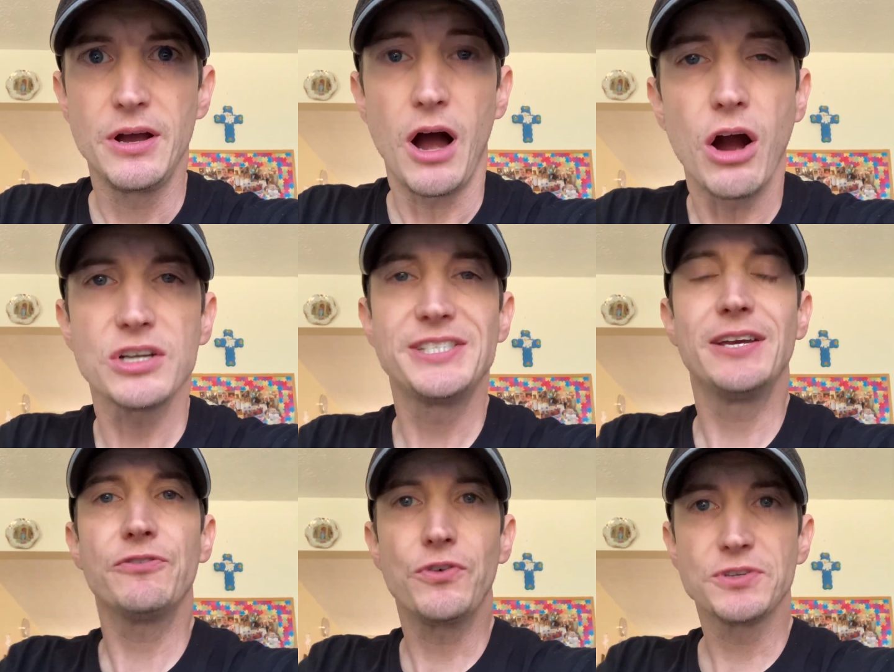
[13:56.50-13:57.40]
Our
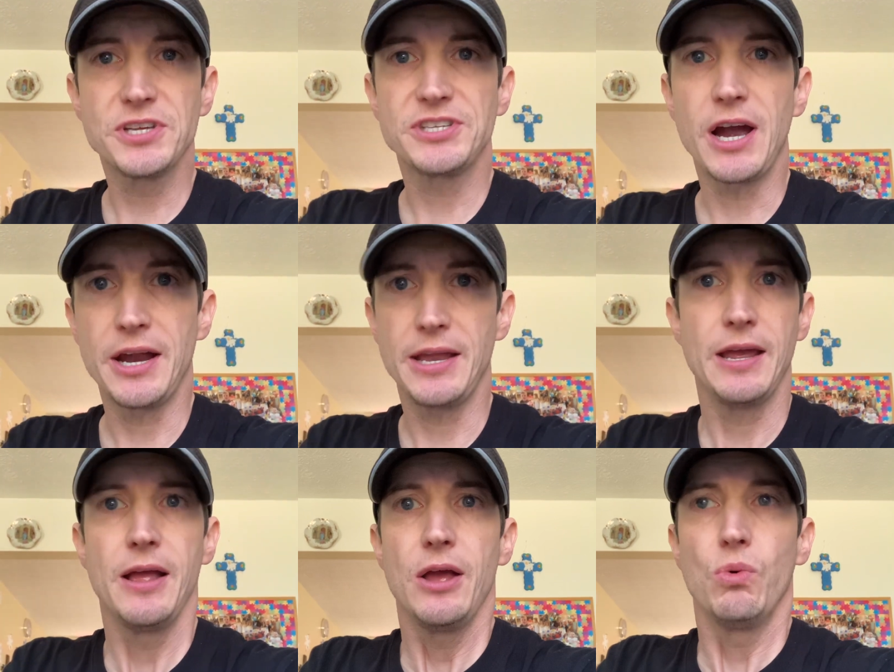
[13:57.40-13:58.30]
sinful society
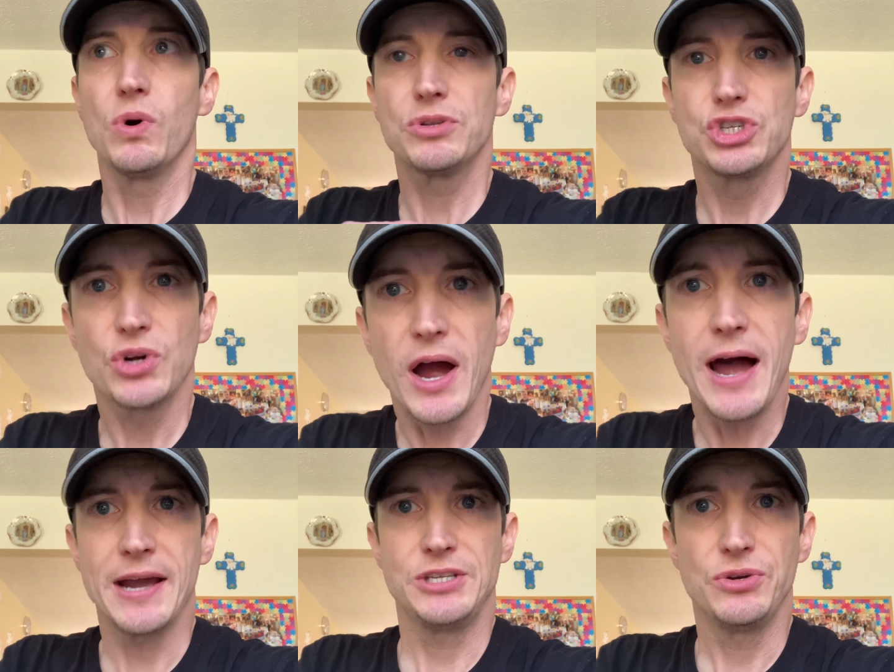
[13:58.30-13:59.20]
will
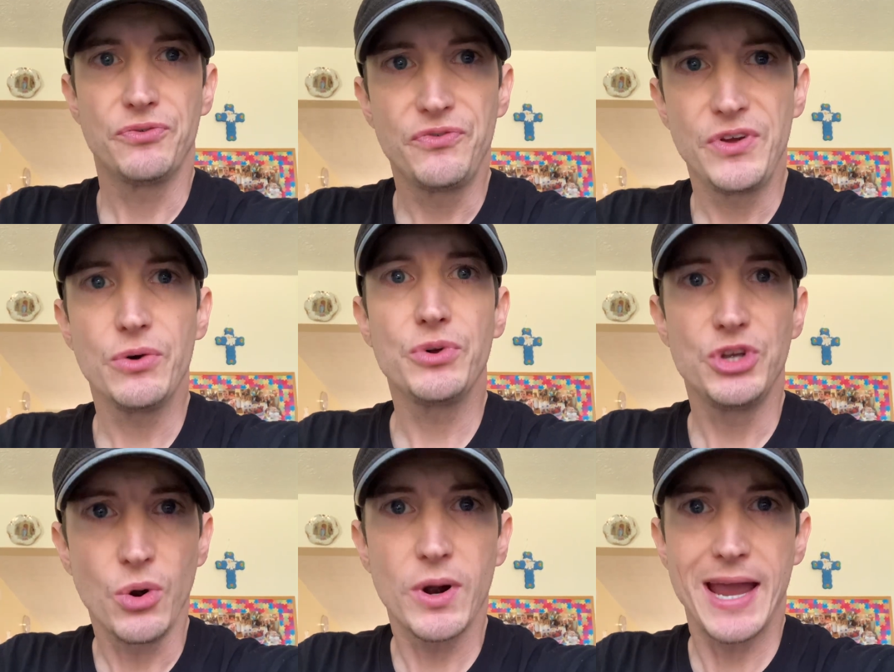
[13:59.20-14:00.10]
try to fill
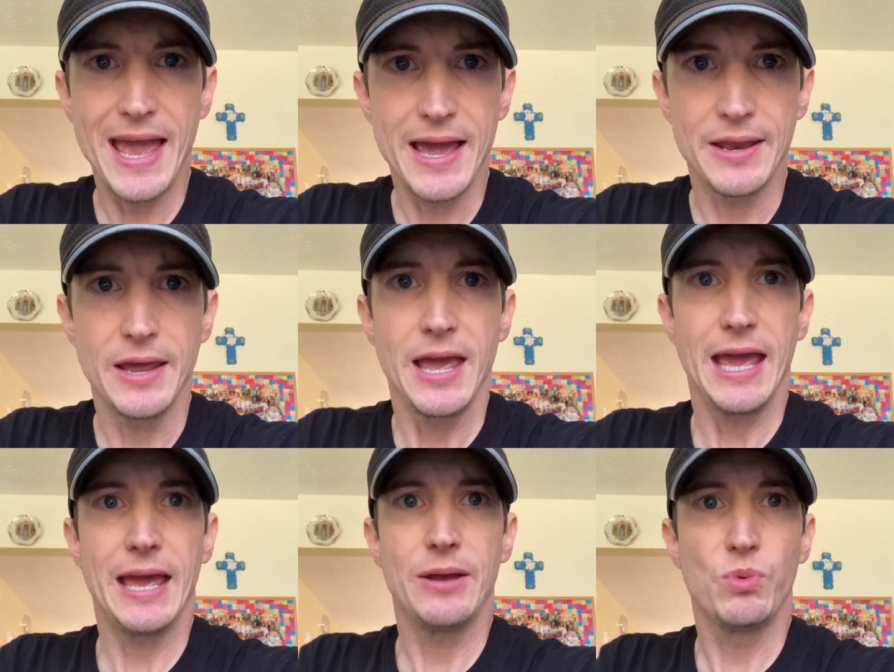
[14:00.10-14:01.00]
your head
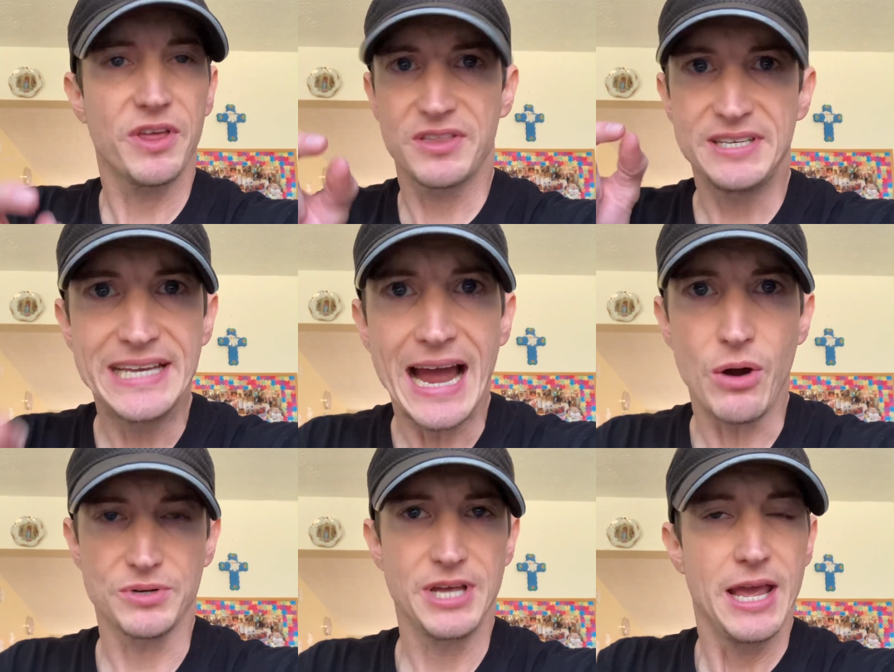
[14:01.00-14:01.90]
with
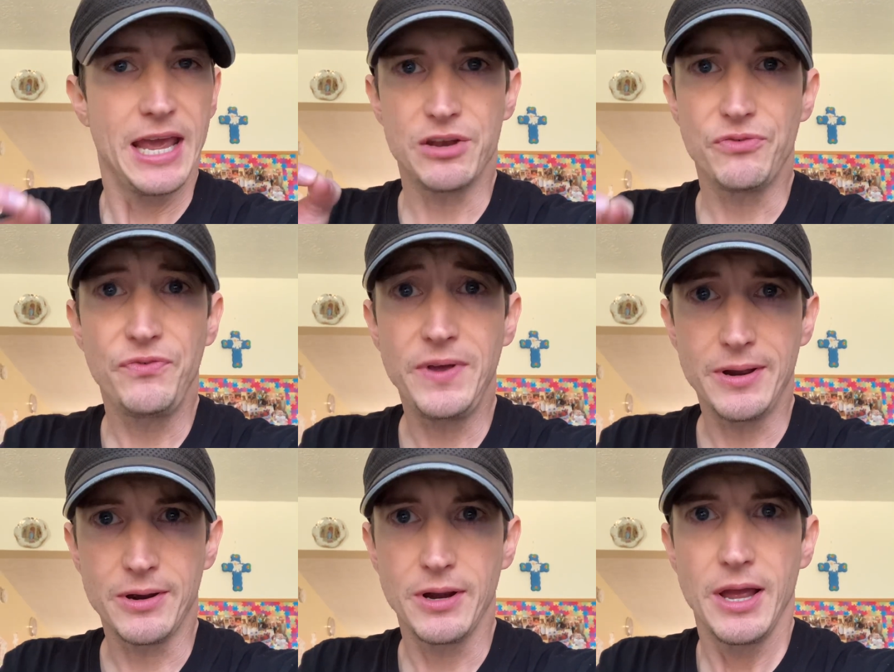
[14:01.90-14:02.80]
doubt and
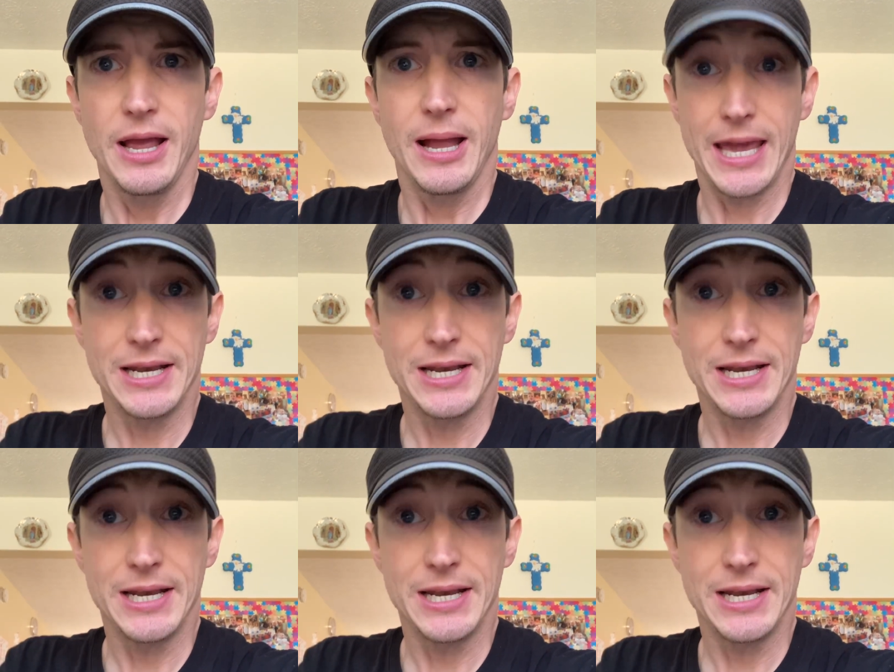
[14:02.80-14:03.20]
fear and